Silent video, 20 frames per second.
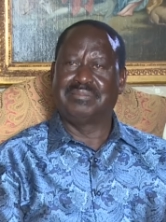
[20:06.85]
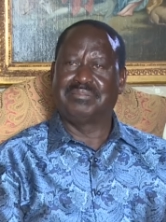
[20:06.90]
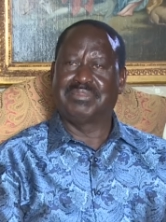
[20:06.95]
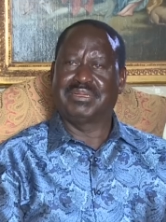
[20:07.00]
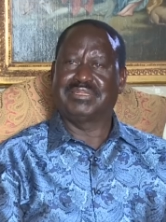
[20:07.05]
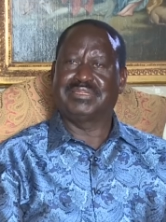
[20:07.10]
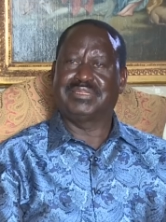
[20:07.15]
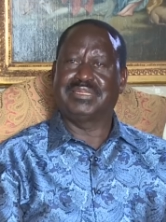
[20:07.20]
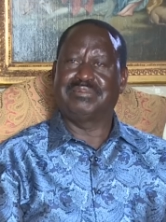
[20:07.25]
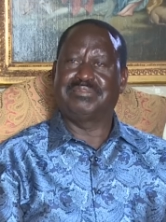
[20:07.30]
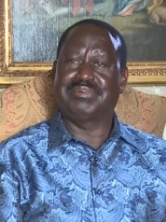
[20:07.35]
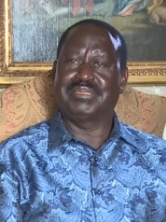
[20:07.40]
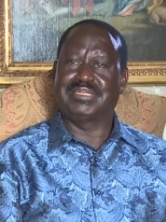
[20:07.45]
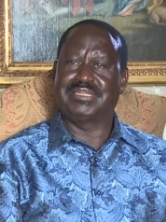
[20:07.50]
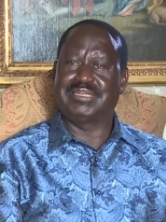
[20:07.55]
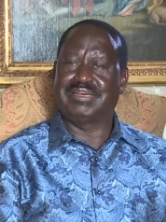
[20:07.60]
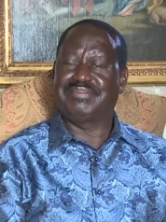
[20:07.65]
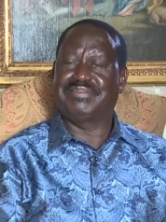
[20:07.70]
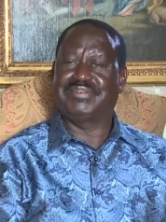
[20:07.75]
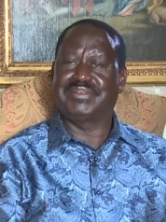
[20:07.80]
But I said, but
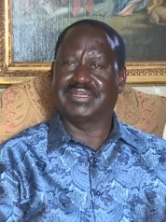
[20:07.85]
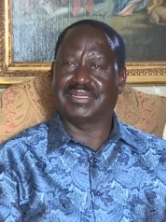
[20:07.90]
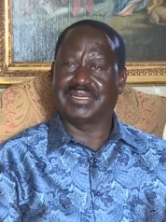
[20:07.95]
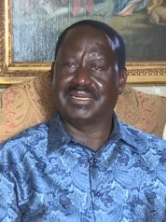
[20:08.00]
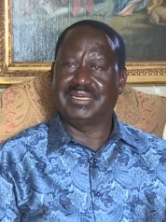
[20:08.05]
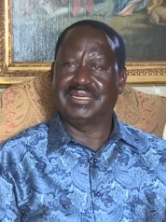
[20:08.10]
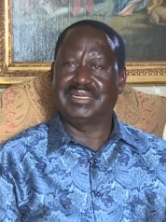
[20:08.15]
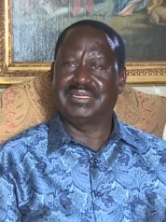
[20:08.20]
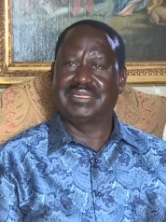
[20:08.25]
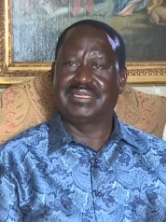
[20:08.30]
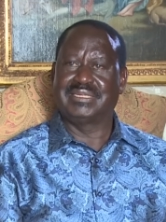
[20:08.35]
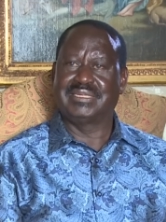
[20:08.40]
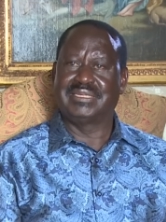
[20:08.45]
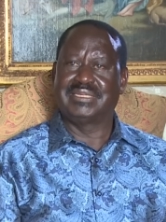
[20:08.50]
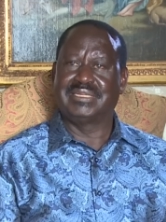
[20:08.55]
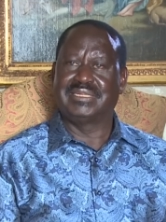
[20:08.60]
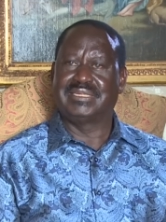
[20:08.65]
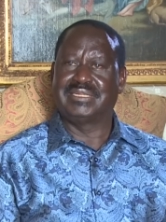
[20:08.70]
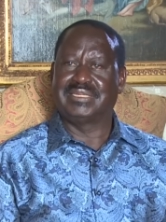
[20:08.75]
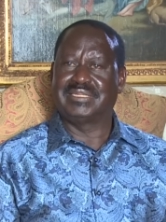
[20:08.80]
in Africa,
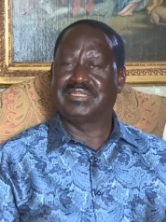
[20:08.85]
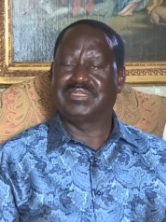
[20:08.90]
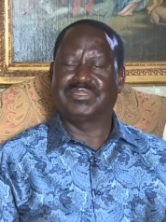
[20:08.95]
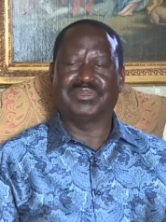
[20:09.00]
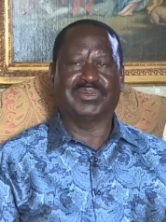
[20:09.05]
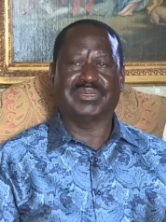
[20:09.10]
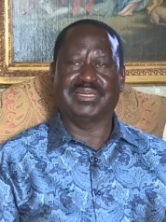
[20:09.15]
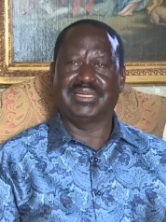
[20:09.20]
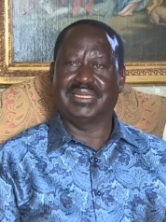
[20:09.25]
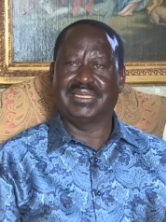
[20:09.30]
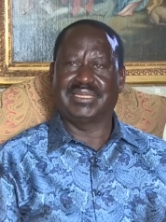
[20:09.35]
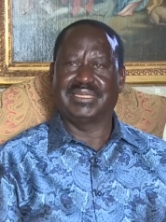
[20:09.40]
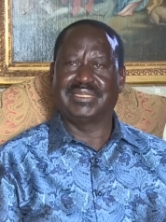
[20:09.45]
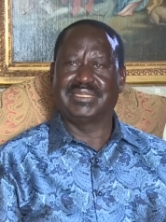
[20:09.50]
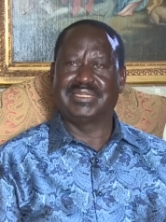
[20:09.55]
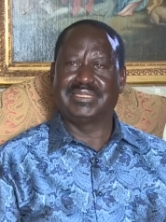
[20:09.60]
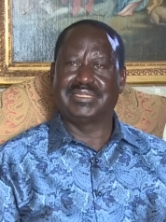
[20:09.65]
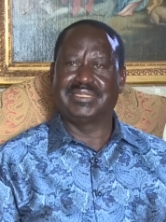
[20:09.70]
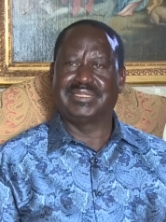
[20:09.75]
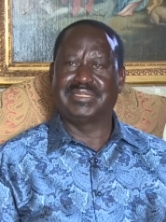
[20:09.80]
it is okay.
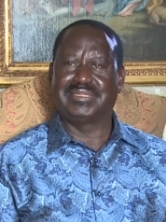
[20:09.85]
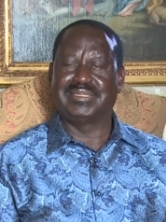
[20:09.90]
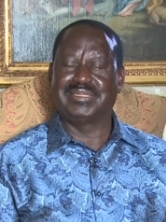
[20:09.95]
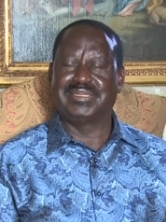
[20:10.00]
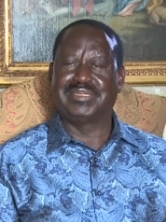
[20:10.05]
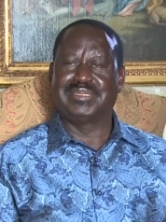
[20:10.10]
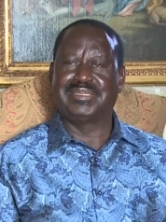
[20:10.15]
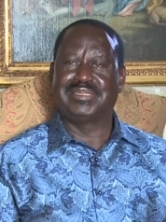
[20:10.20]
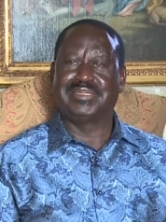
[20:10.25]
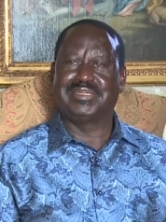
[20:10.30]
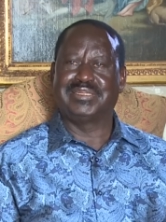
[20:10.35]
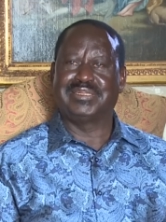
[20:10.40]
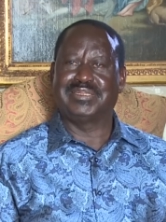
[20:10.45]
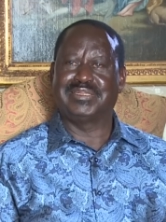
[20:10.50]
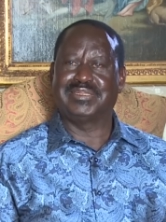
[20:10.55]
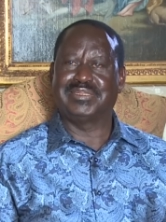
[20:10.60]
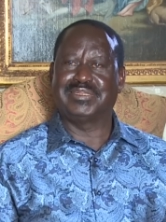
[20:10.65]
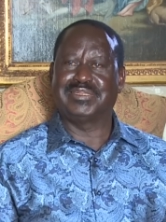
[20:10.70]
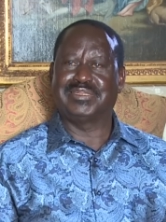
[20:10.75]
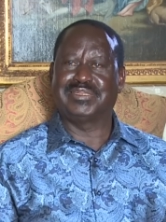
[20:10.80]

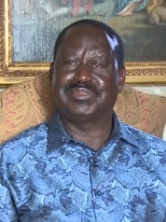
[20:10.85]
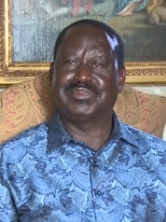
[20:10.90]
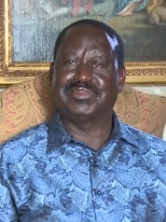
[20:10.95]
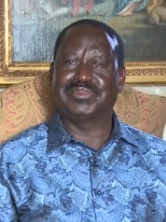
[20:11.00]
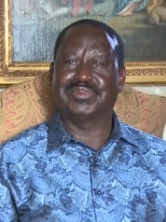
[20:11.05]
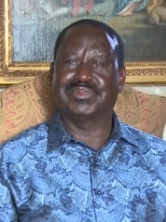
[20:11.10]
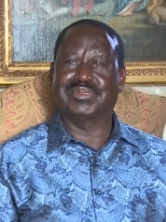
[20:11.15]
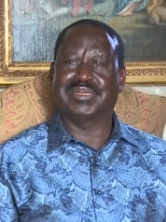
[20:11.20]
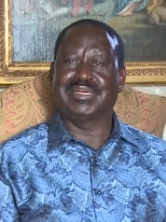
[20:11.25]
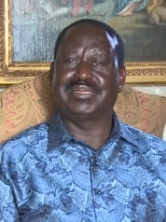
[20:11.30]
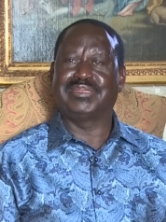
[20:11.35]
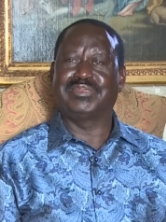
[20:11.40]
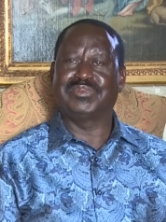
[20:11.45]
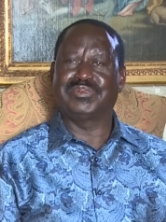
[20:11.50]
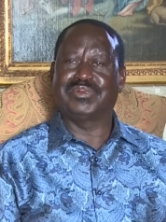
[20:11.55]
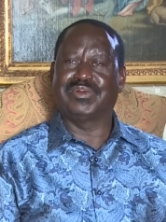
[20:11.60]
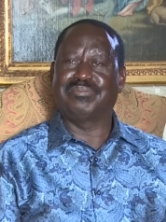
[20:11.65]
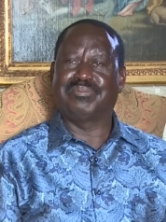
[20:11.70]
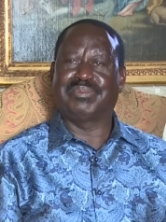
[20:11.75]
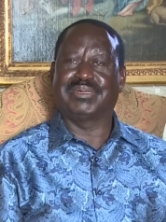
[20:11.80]
It is not okay in
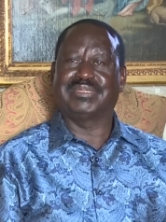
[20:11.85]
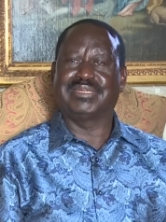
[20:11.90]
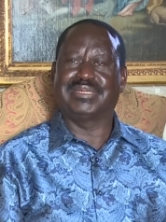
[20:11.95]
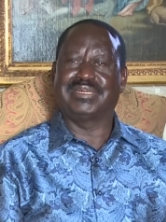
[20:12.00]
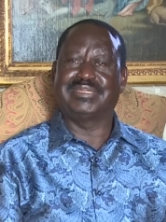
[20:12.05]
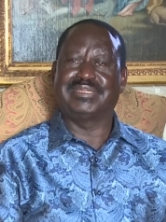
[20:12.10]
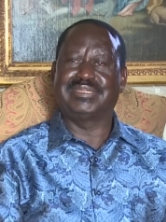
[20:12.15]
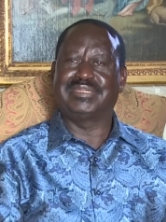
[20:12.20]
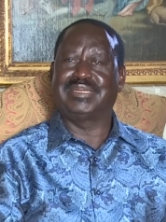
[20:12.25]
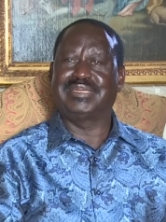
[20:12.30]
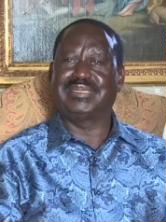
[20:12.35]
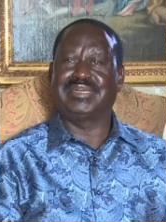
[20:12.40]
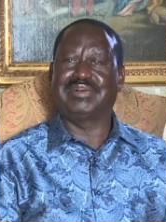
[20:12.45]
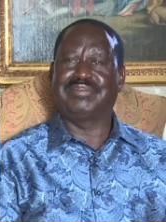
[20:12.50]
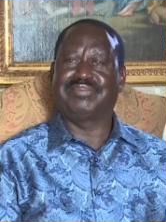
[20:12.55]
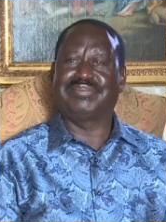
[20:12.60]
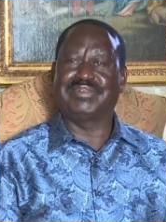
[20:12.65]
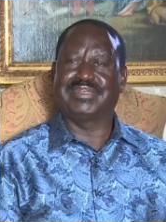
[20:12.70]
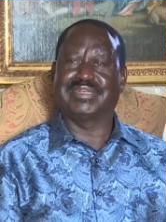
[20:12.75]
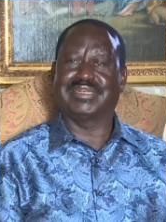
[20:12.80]
Europe, but in
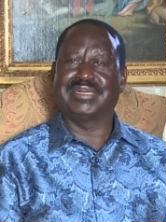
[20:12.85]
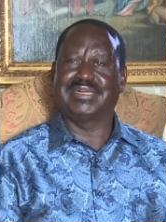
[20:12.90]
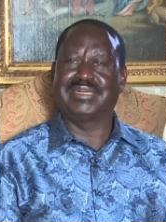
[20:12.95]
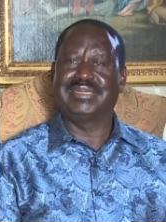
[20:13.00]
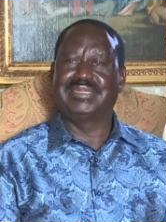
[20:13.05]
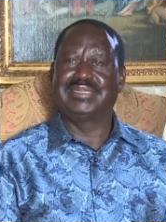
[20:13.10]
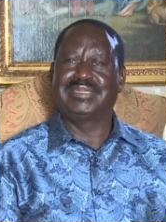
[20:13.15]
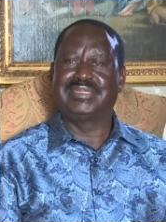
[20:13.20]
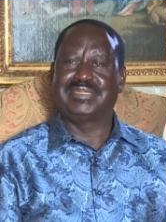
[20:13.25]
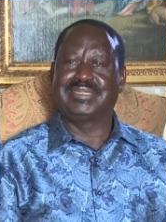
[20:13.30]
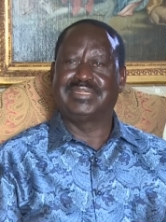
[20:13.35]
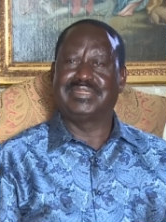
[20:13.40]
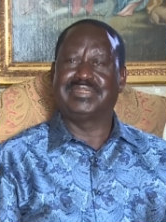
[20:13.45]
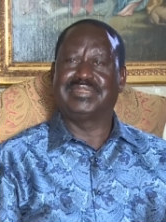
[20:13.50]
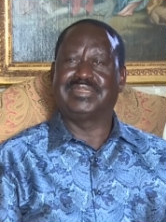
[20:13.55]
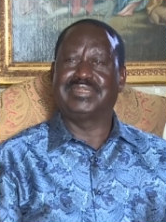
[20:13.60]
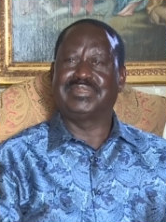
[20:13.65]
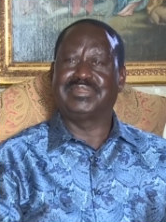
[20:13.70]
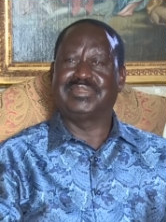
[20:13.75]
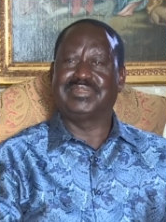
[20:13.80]
Africa,
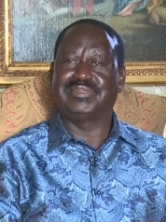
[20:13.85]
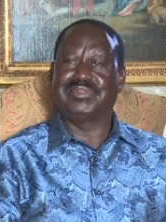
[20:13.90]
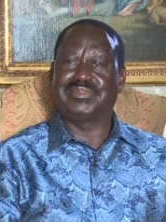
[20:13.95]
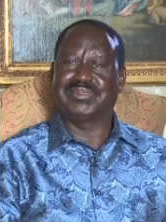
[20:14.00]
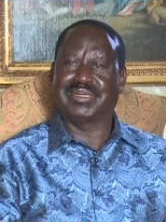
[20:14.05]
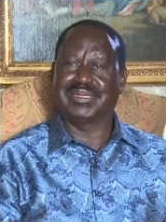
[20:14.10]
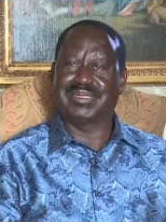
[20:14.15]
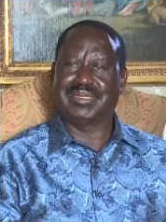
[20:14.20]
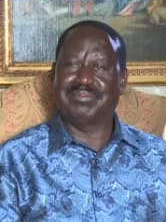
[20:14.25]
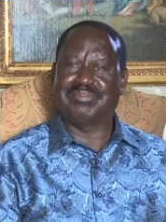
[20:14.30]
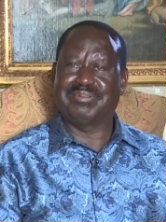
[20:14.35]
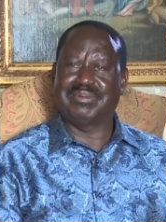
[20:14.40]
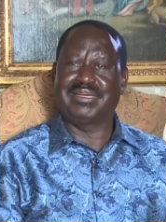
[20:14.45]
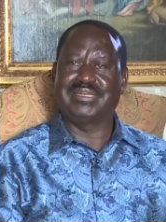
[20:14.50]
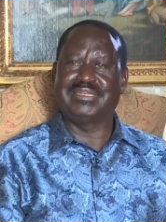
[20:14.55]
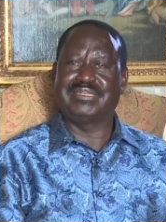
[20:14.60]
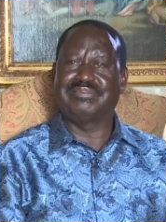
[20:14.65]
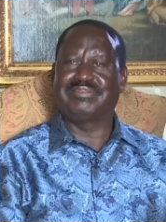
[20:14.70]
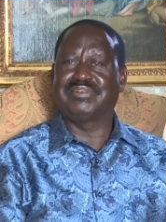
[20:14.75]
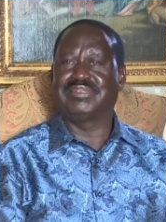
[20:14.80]
the, you can
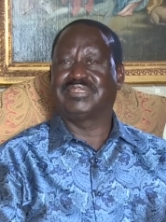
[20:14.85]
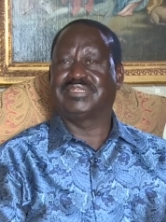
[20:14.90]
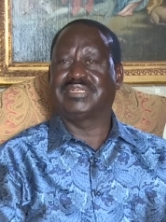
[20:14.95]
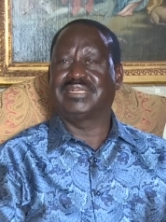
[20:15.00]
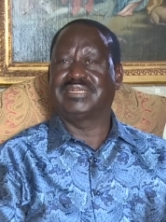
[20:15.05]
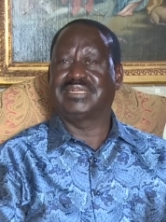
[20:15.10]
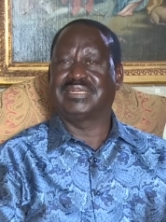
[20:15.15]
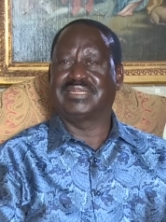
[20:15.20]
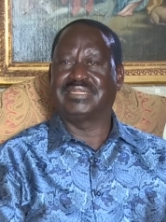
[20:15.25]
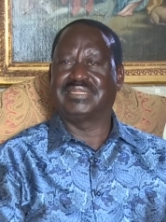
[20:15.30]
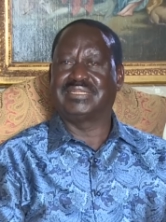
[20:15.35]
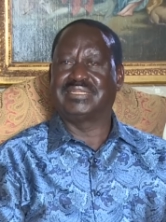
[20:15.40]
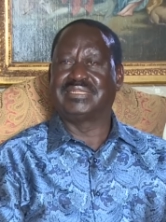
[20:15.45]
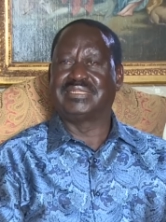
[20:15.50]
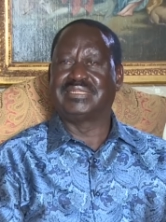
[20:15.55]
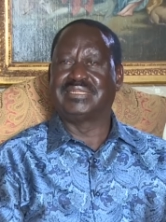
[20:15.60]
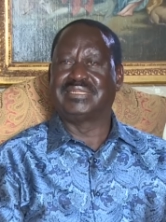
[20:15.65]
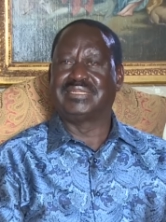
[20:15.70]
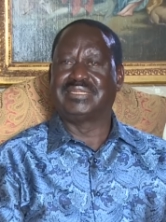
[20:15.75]
apply different standards.